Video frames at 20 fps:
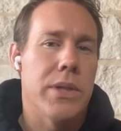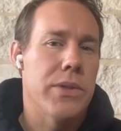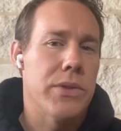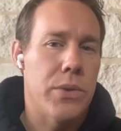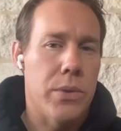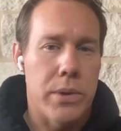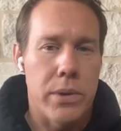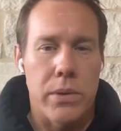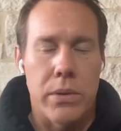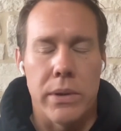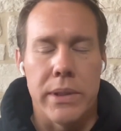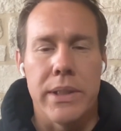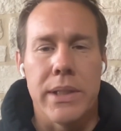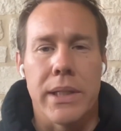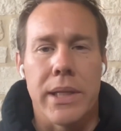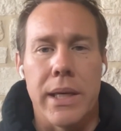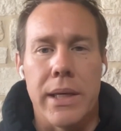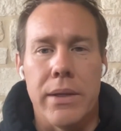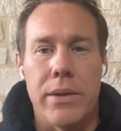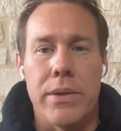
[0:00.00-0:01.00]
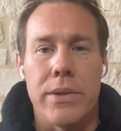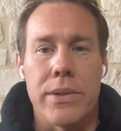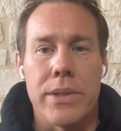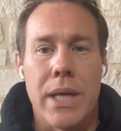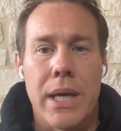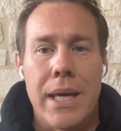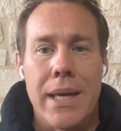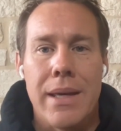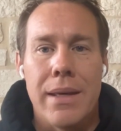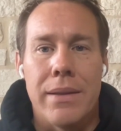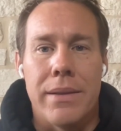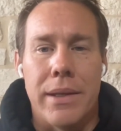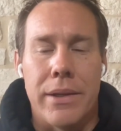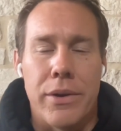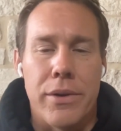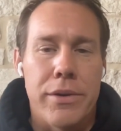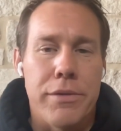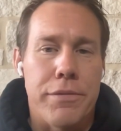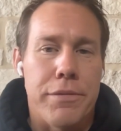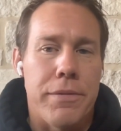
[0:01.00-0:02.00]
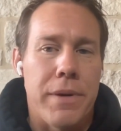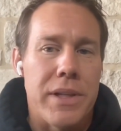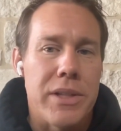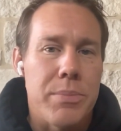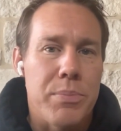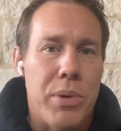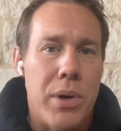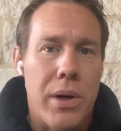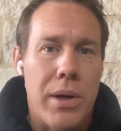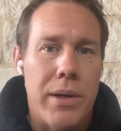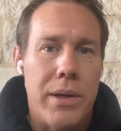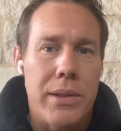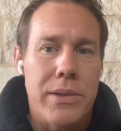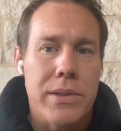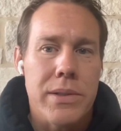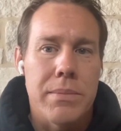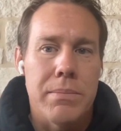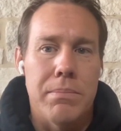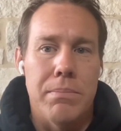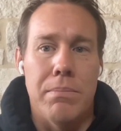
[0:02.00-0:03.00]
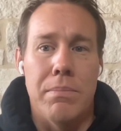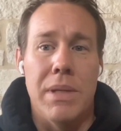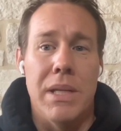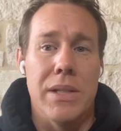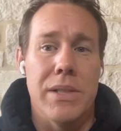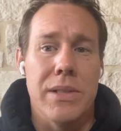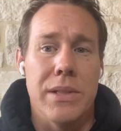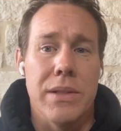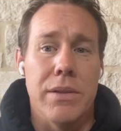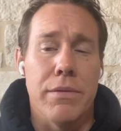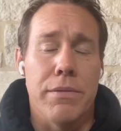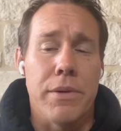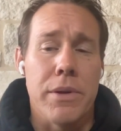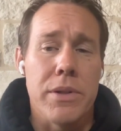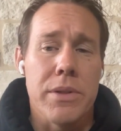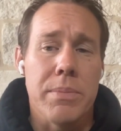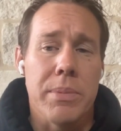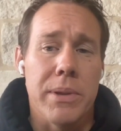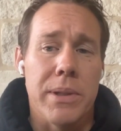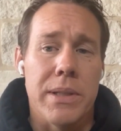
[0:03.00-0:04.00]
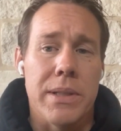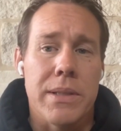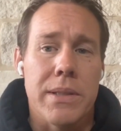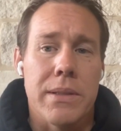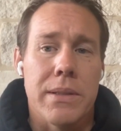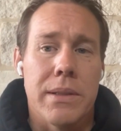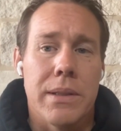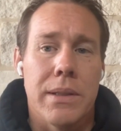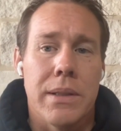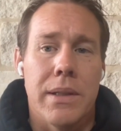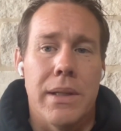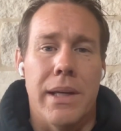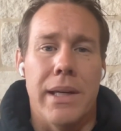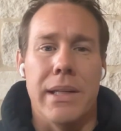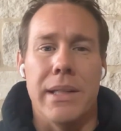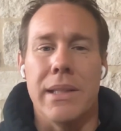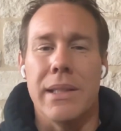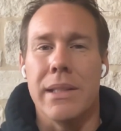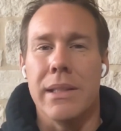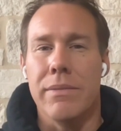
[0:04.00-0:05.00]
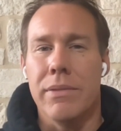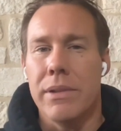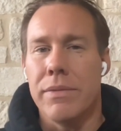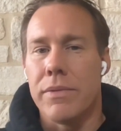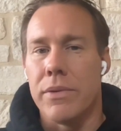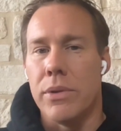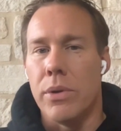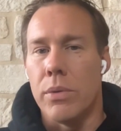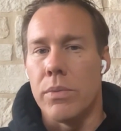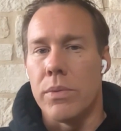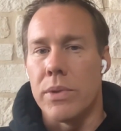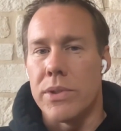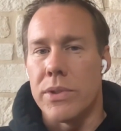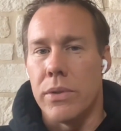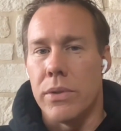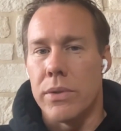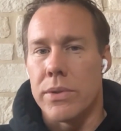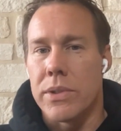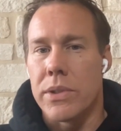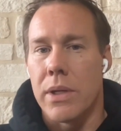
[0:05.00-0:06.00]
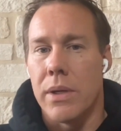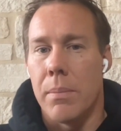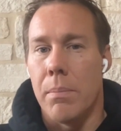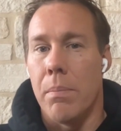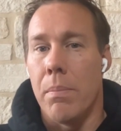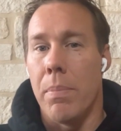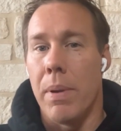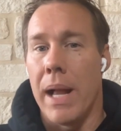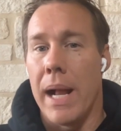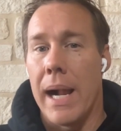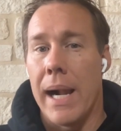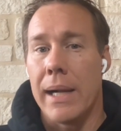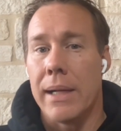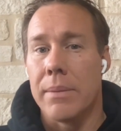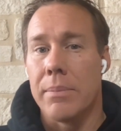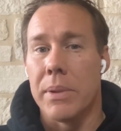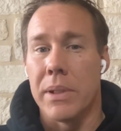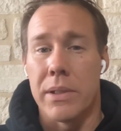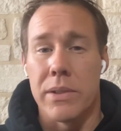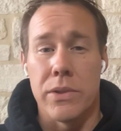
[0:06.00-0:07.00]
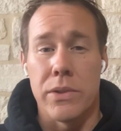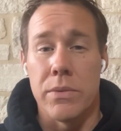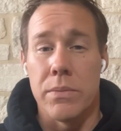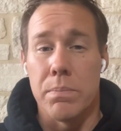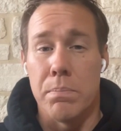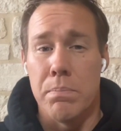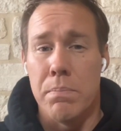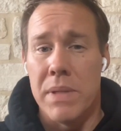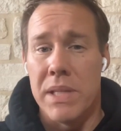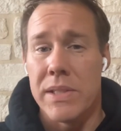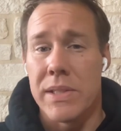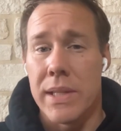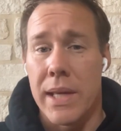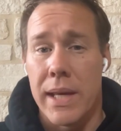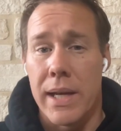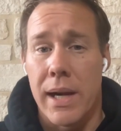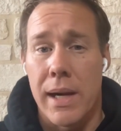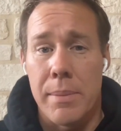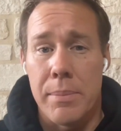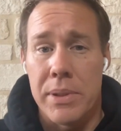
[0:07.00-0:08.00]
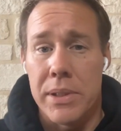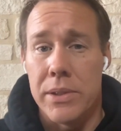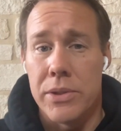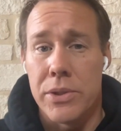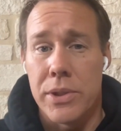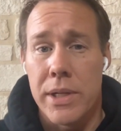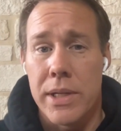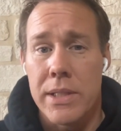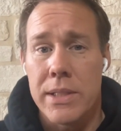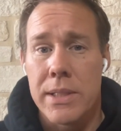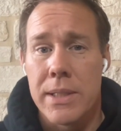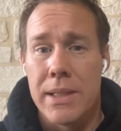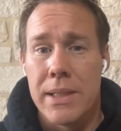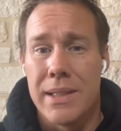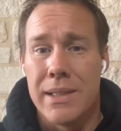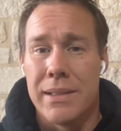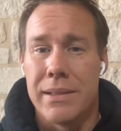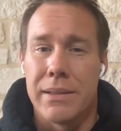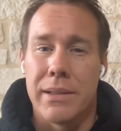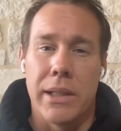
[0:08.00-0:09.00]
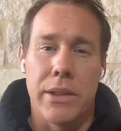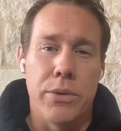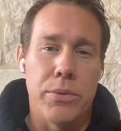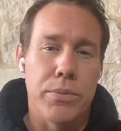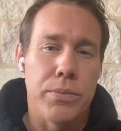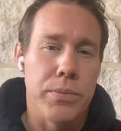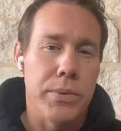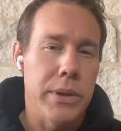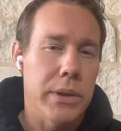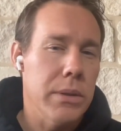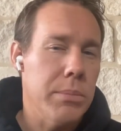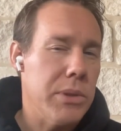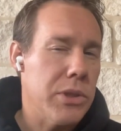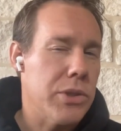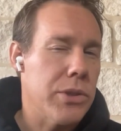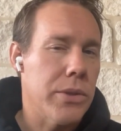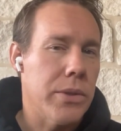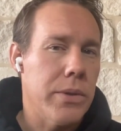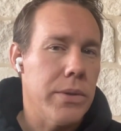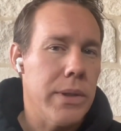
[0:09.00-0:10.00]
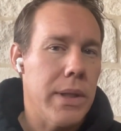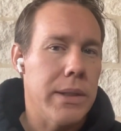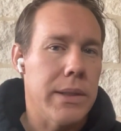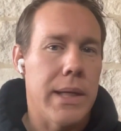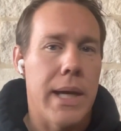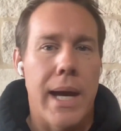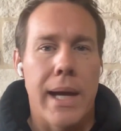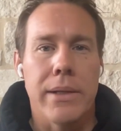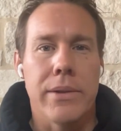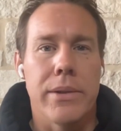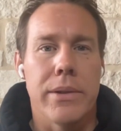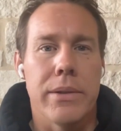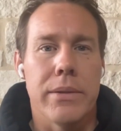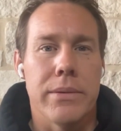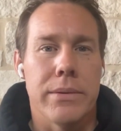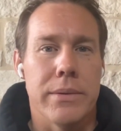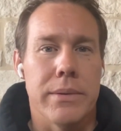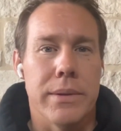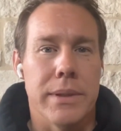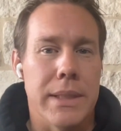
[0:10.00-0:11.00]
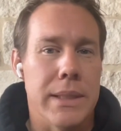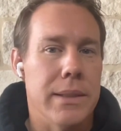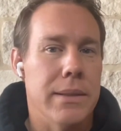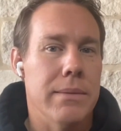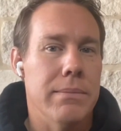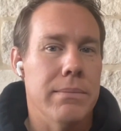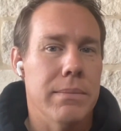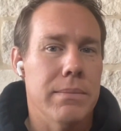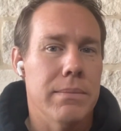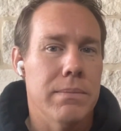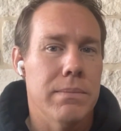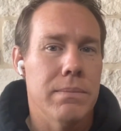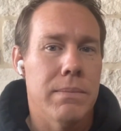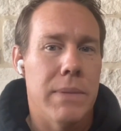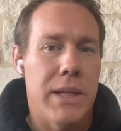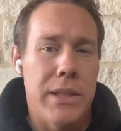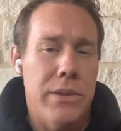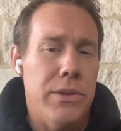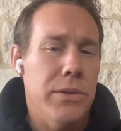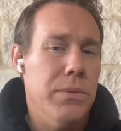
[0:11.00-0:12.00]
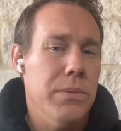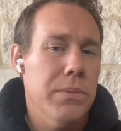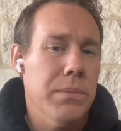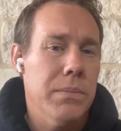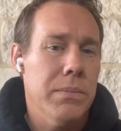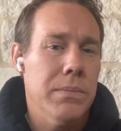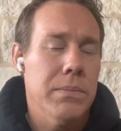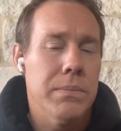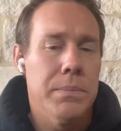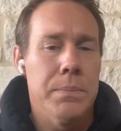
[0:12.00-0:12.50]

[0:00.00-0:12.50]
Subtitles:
those historical indicators that your defense products missed in the first place. And even if no results come back because you missed that IP address, can you really be sure that the actor didn't hit you?